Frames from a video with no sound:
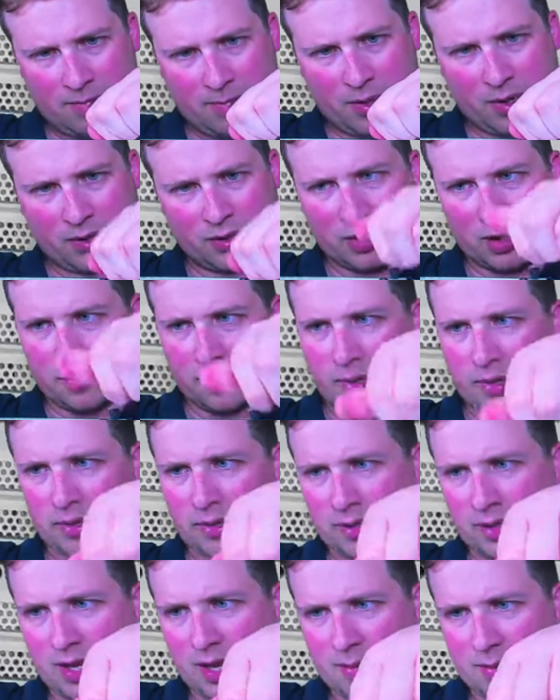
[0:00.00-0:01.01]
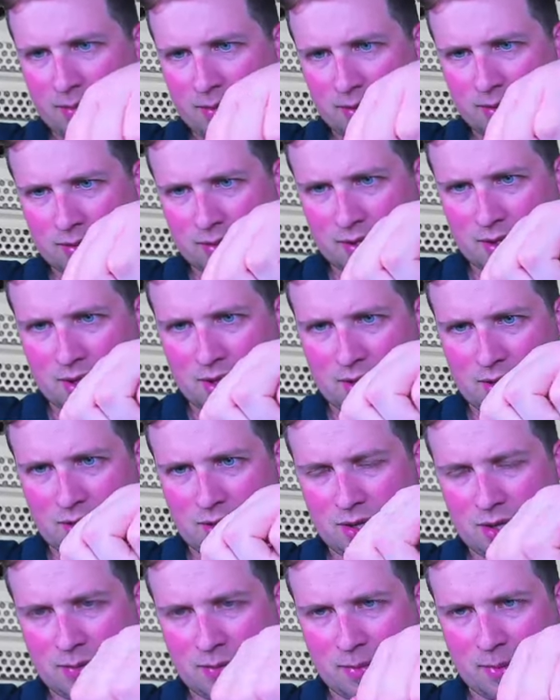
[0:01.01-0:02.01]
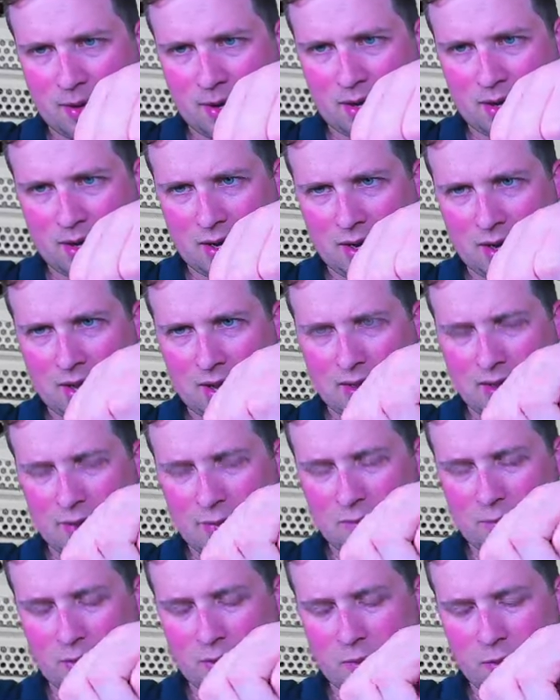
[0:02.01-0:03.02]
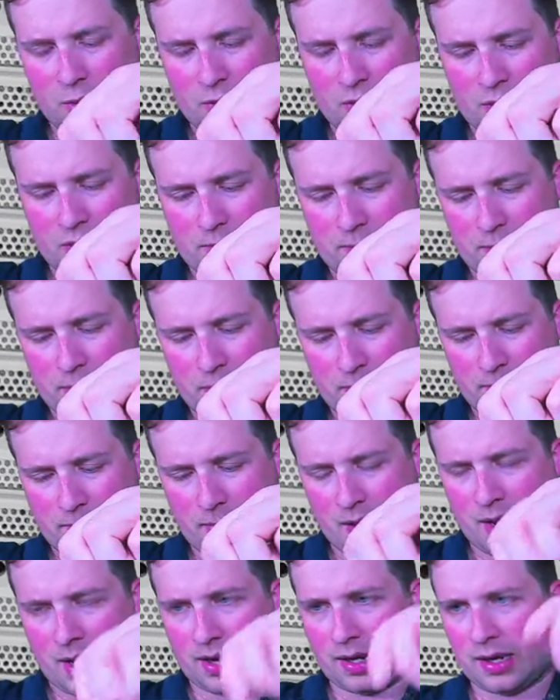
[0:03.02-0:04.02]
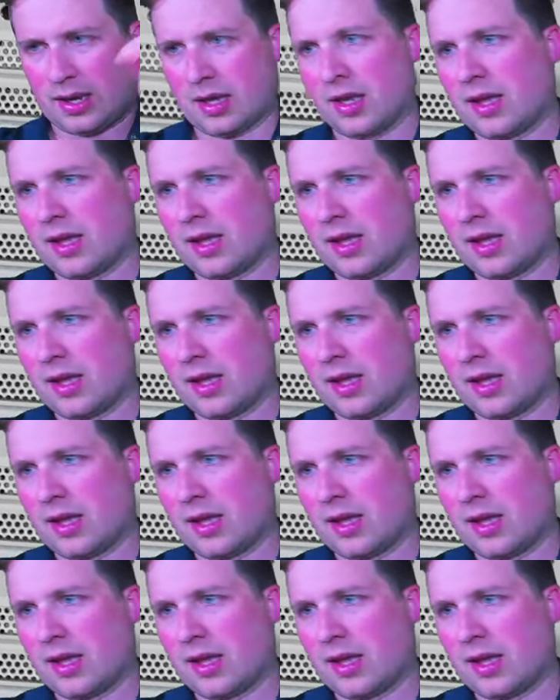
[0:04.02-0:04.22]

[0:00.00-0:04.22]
bunch up all the cables in the underneath part and then we will put back